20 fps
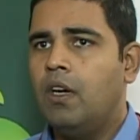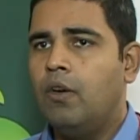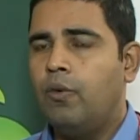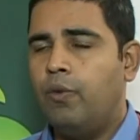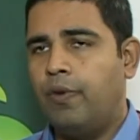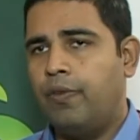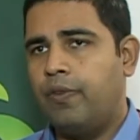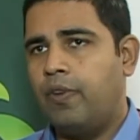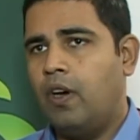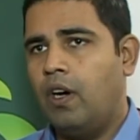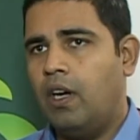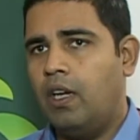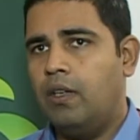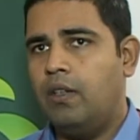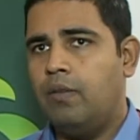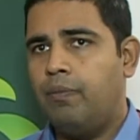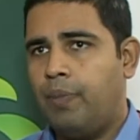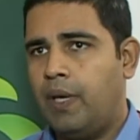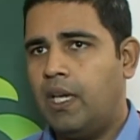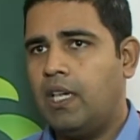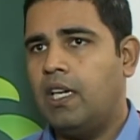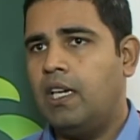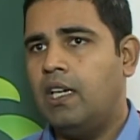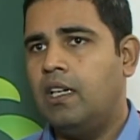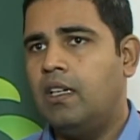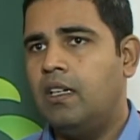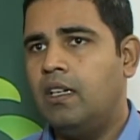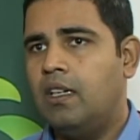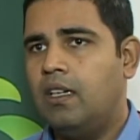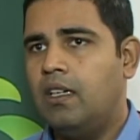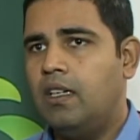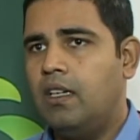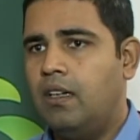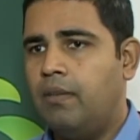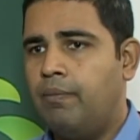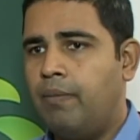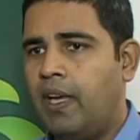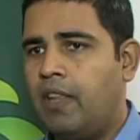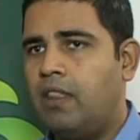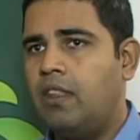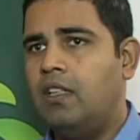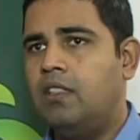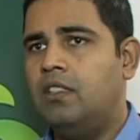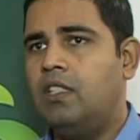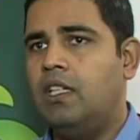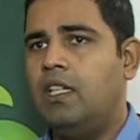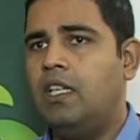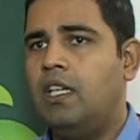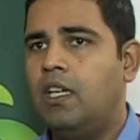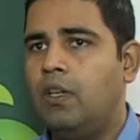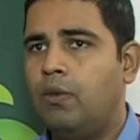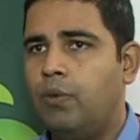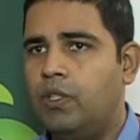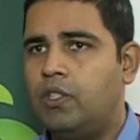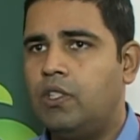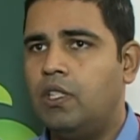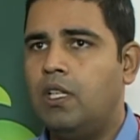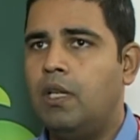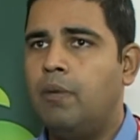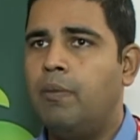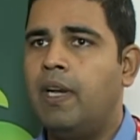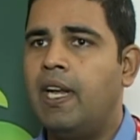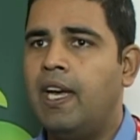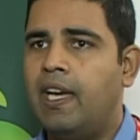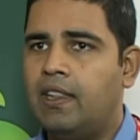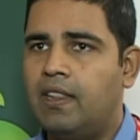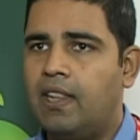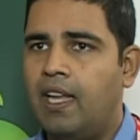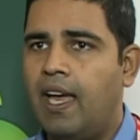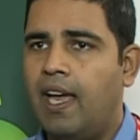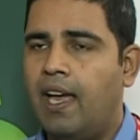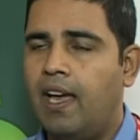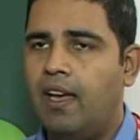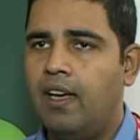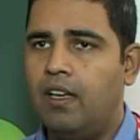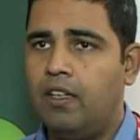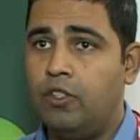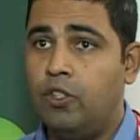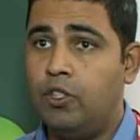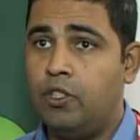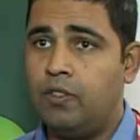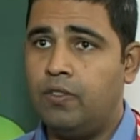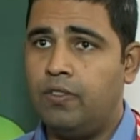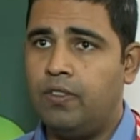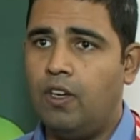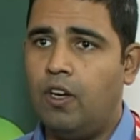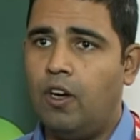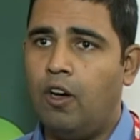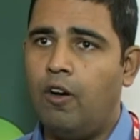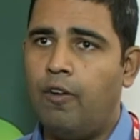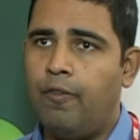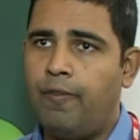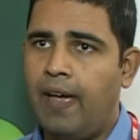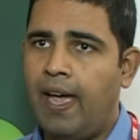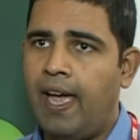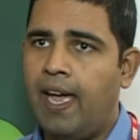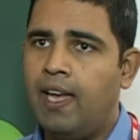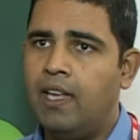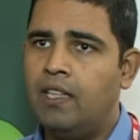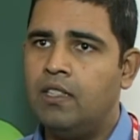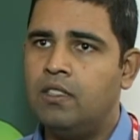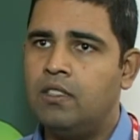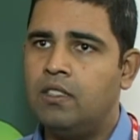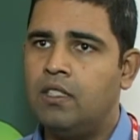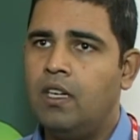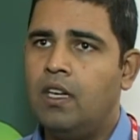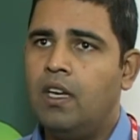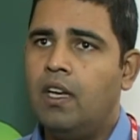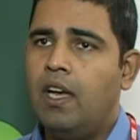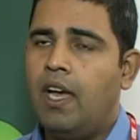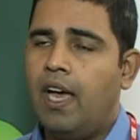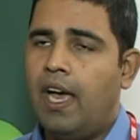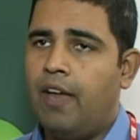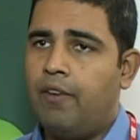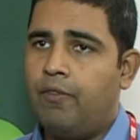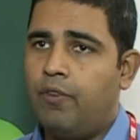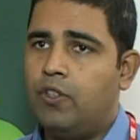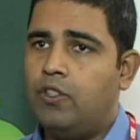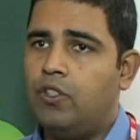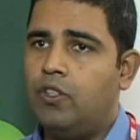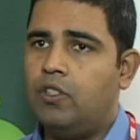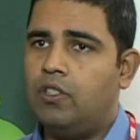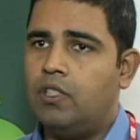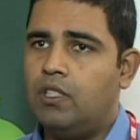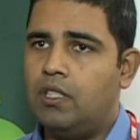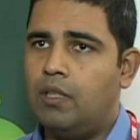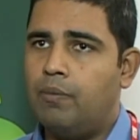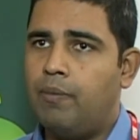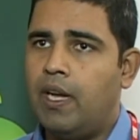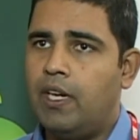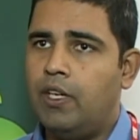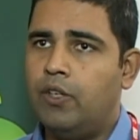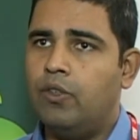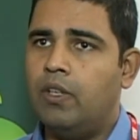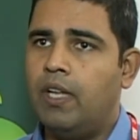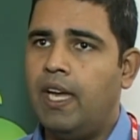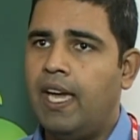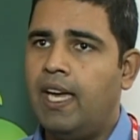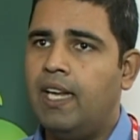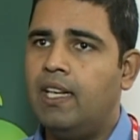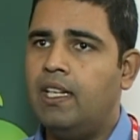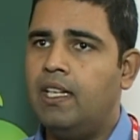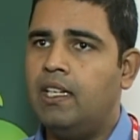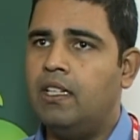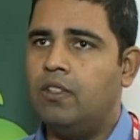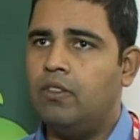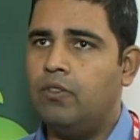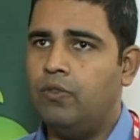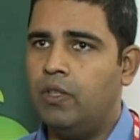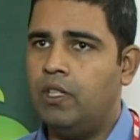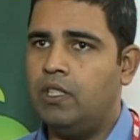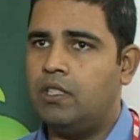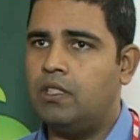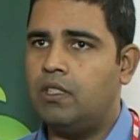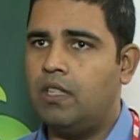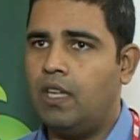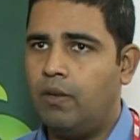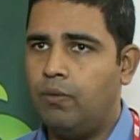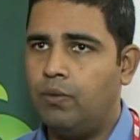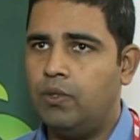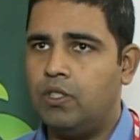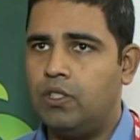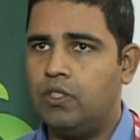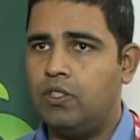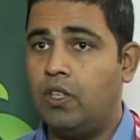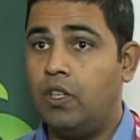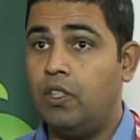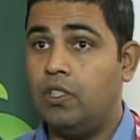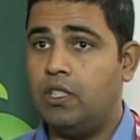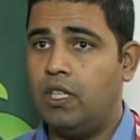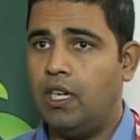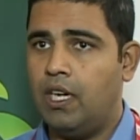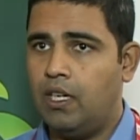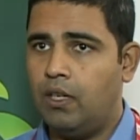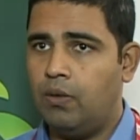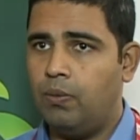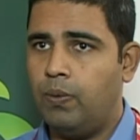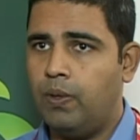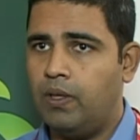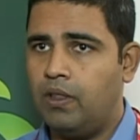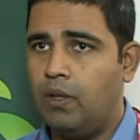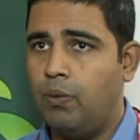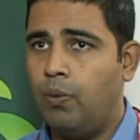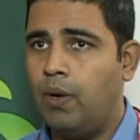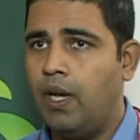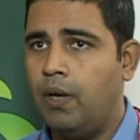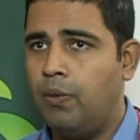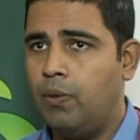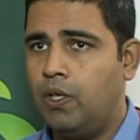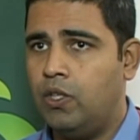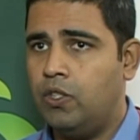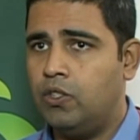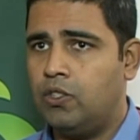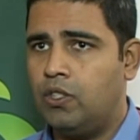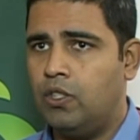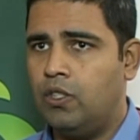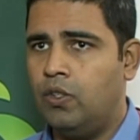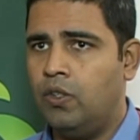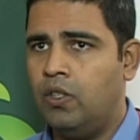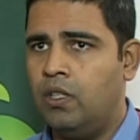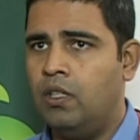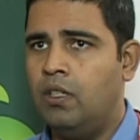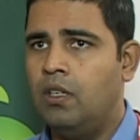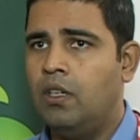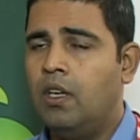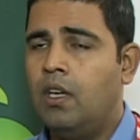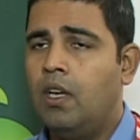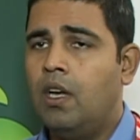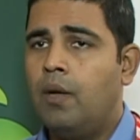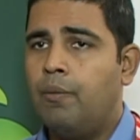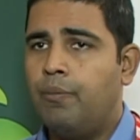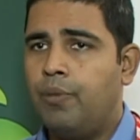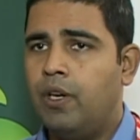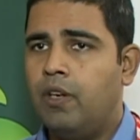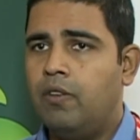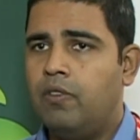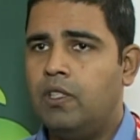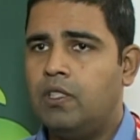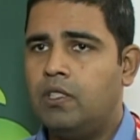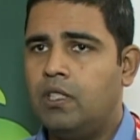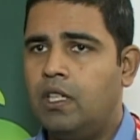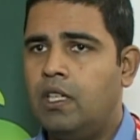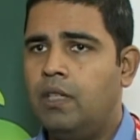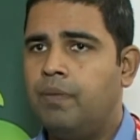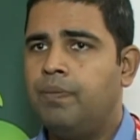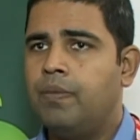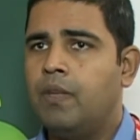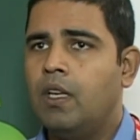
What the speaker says: We've got picking methods in here which eliminate the use of hands and reduces the manual handling risk that was associated with the way we used to do it previously.